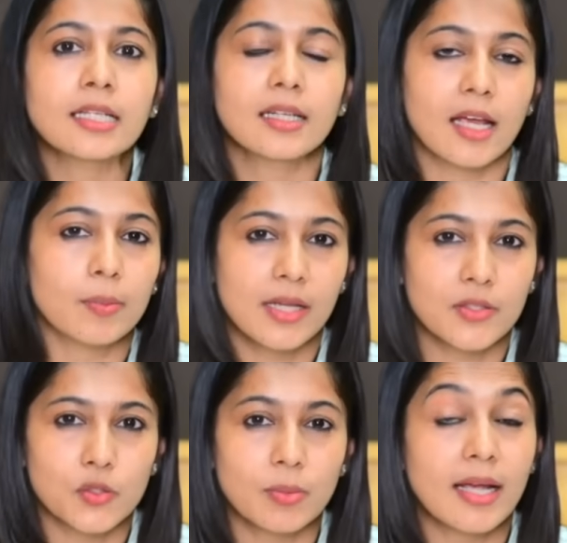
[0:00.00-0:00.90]
in
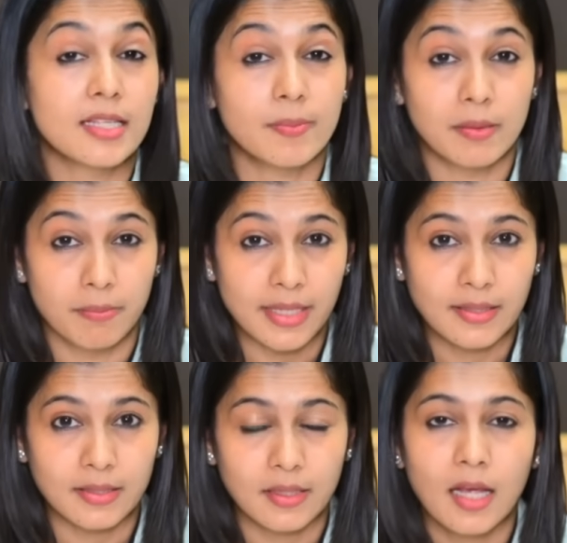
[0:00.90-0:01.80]
glioblastoma has been
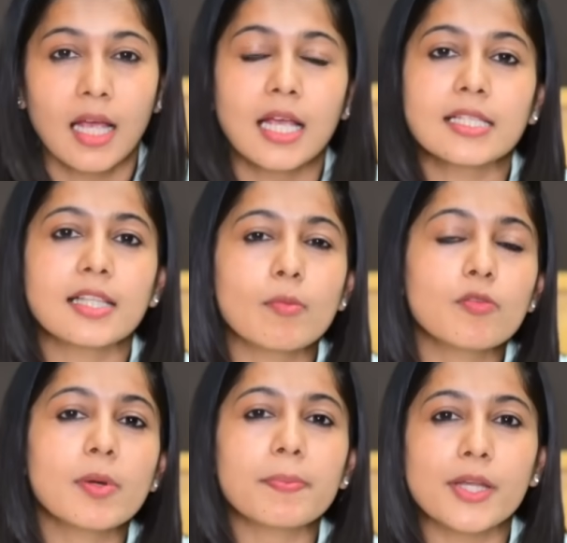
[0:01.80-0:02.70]
mixed. Some
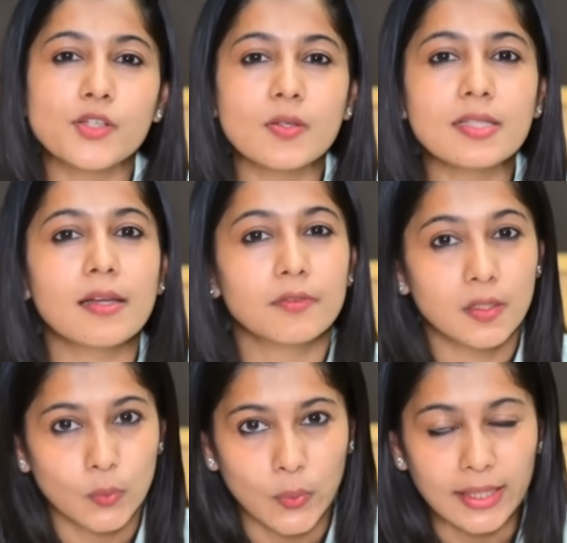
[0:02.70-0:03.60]
of my patients have
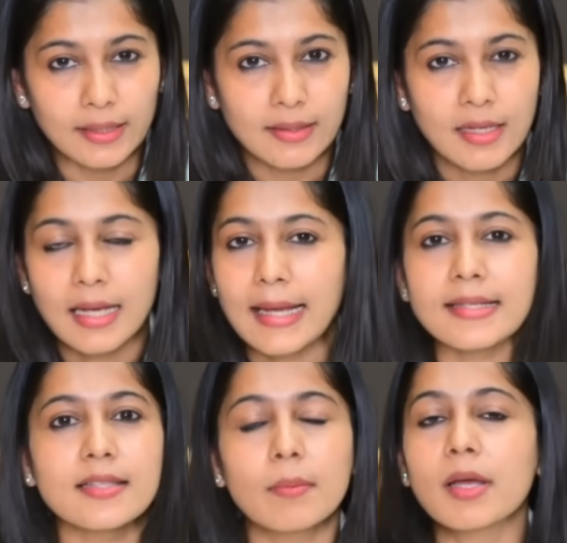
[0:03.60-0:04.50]
done well
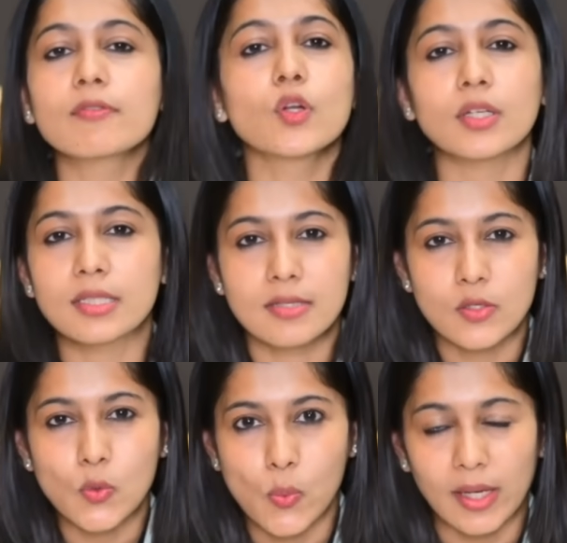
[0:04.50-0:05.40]
and some have not done
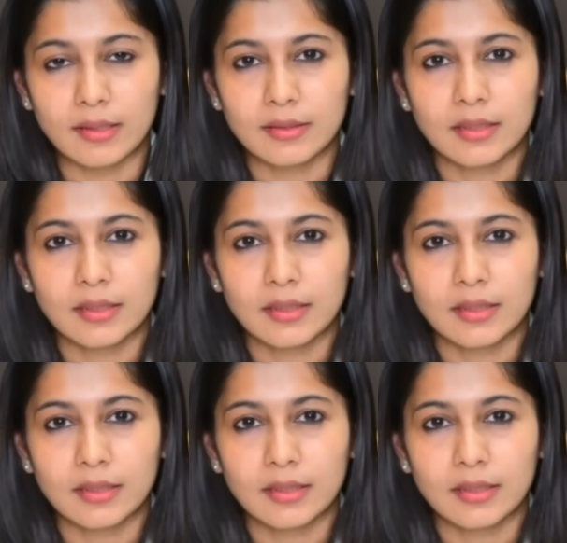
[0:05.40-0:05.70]
so well.